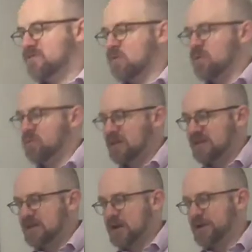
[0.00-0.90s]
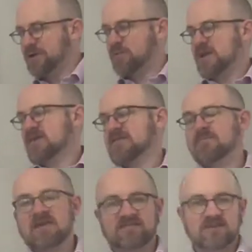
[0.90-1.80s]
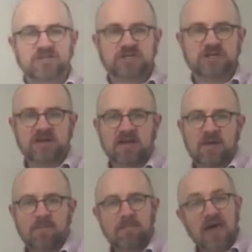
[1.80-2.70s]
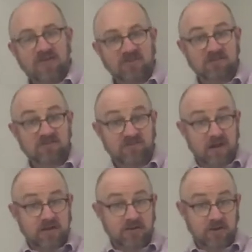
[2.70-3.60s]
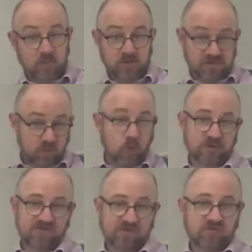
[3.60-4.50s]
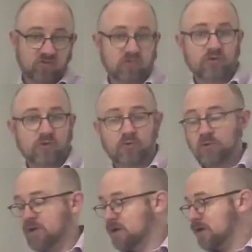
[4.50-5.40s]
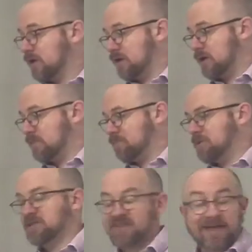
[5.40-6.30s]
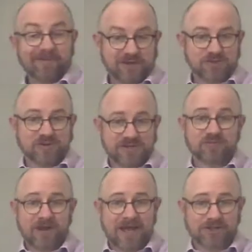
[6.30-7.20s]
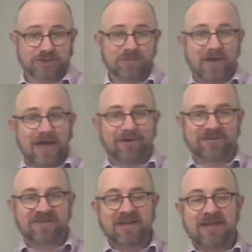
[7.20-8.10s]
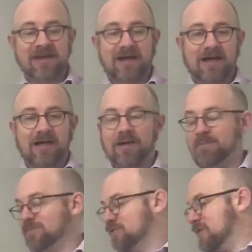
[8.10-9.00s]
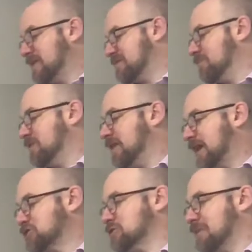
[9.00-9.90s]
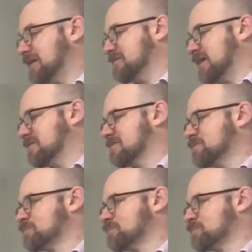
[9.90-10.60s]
so when we decode it, we get the message, math is fun, which of course is true, but it's English, which is what actually matters. So that's something that actually makes sense.